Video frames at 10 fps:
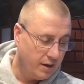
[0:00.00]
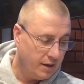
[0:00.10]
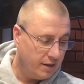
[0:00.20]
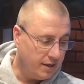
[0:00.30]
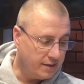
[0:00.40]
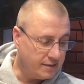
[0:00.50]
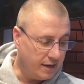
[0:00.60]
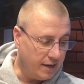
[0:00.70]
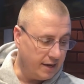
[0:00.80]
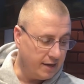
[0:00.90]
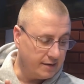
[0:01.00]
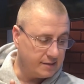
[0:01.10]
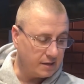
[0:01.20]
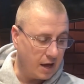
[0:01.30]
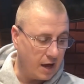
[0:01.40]
This
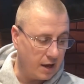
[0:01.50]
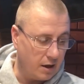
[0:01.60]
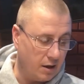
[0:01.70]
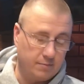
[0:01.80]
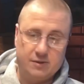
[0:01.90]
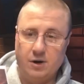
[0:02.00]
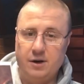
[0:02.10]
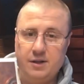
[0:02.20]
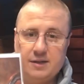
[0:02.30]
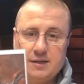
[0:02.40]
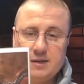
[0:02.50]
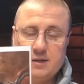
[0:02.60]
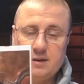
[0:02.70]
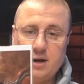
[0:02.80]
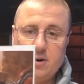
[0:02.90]
is, this
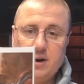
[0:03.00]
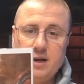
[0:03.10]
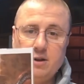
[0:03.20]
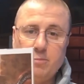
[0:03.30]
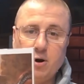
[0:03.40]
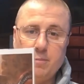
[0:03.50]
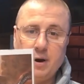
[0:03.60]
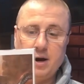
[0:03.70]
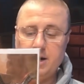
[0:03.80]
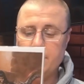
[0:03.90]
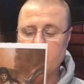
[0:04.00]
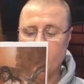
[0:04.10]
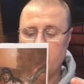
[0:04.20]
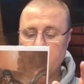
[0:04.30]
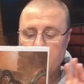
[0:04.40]
is Conan the Barbarian
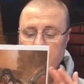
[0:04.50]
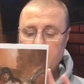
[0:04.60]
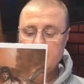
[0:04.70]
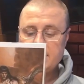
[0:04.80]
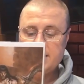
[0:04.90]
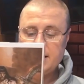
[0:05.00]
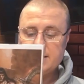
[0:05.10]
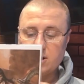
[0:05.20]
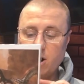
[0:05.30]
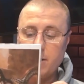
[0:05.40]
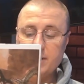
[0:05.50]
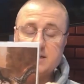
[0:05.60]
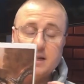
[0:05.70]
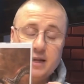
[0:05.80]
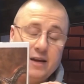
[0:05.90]
#1. This is a
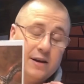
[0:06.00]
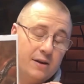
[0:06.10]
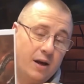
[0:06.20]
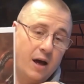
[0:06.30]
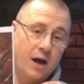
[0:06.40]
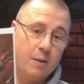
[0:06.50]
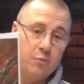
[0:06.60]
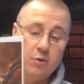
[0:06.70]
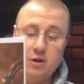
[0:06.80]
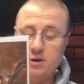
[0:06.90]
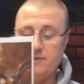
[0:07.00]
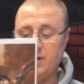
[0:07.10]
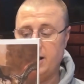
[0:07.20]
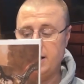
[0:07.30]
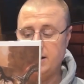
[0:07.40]
Comics Elite Perillo
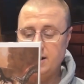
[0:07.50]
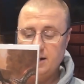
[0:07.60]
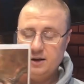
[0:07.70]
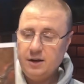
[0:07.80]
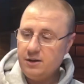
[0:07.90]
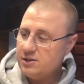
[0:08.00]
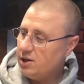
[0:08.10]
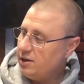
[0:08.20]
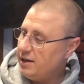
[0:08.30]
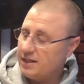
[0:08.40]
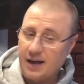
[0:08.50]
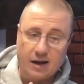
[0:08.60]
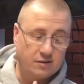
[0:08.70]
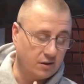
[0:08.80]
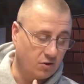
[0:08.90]
variant. Now, there's only
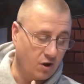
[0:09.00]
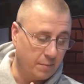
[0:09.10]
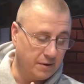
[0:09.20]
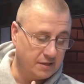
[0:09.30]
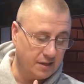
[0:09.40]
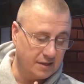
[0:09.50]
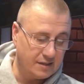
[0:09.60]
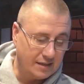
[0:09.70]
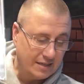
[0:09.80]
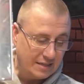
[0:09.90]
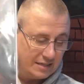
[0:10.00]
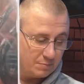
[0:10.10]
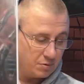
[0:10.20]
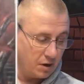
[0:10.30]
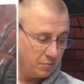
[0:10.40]
1,000 copies of this. The
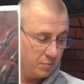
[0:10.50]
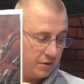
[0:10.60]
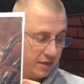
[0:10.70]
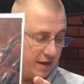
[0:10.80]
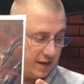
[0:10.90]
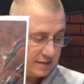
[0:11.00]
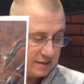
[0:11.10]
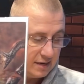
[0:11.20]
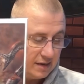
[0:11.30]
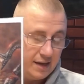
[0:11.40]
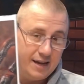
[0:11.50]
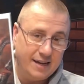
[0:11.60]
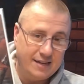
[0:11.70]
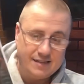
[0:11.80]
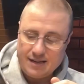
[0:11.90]
problem with this
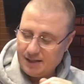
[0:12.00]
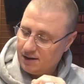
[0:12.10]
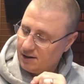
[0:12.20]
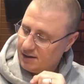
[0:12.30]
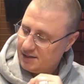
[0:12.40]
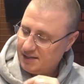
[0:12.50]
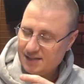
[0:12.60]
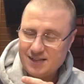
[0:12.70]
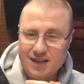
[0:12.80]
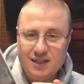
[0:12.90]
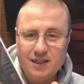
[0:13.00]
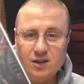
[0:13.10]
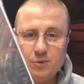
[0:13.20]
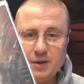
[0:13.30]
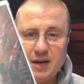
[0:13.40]
is there is just a
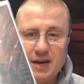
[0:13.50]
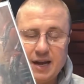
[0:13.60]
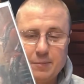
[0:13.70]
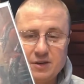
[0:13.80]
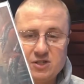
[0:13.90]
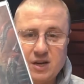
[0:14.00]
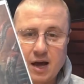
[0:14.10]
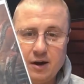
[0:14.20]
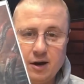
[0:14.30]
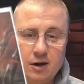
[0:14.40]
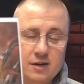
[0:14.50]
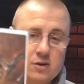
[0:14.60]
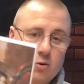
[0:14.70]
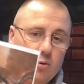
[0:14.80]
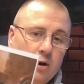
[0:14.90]
little bit of damage down here in this
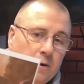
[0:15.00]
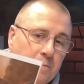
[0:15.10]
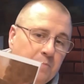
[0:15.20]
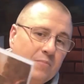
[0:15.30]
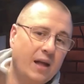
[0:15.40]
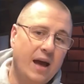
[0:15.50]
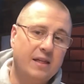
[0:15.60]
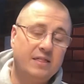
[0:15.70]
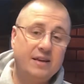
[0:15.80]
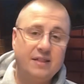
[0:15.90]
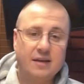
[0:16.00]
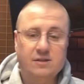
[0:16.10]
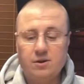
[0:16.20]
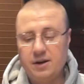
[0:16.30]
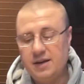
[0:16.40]
corner. I think
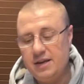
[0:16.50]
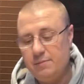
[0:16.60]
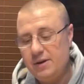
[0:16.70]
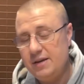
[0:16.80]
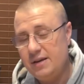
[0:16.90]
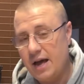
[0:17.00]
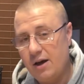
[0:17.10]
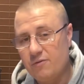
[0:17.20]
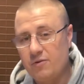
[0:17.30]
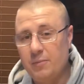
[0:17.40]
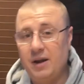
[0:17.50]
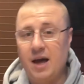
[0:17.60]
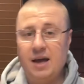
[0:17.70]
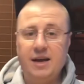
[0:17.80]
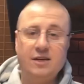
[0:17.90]
that's going to keep me down from a
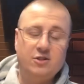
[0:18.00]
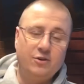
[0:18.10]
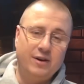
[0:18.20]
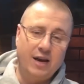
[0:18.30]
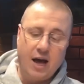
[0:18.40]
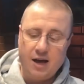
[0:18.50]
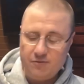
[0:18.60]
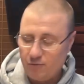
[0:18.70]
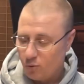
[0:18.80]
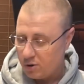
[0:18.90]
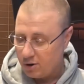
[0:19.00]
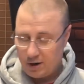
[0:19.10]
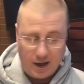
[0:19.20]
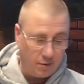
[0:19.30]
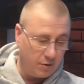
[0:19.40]
9.8 to a 9.4
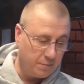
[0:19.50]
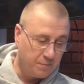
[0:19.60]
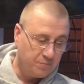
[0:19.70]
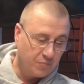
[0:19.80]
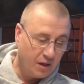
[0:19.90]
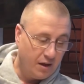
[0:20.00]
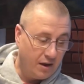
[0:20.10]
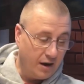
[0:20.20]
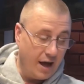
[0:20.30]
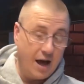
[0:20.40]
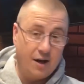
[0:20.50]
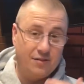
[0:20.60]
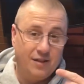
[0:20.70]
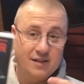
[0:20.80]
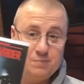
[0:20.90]
on that one. Now,
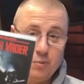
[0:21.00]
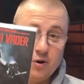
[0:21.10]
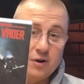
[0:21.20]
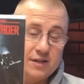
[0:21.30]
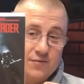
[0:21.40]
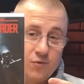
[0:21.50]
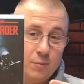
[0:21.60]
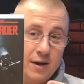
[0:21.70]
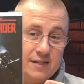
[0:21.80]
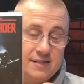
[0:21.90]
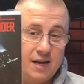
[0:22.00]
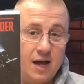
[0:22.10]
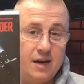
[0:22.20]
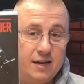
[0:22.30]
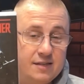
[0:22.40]
this book is for my
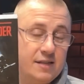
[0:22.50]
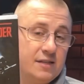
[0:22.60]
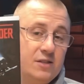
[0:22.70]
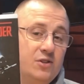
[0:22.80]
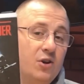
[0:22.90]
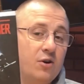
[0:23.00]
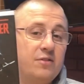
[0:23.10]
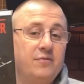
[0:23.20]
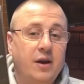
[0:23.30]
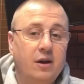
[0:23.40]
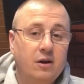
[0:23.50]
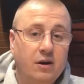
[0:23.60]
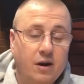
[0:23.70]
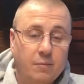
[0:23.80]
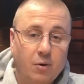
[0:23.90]
son. This is Darth Vader
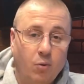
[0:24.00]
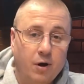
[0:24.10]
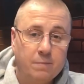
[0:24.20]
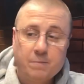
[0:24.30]
#1.